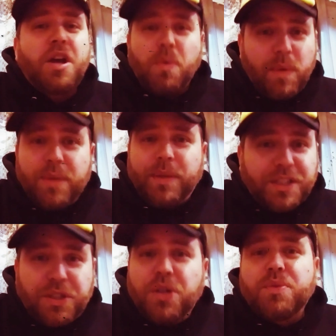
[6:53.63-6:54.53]
we
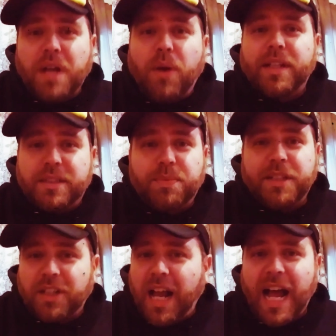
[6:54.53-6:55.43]
do notice when
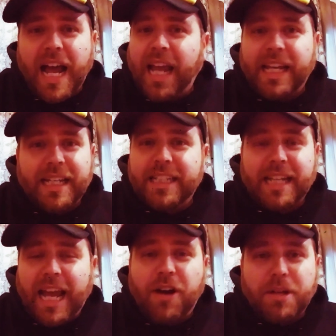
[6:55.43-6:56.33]
you're high and
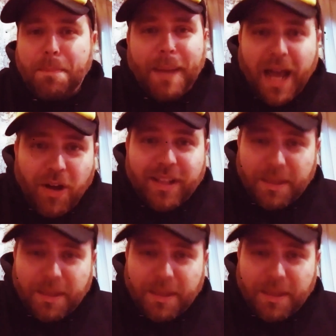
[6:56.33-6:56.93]
out and about.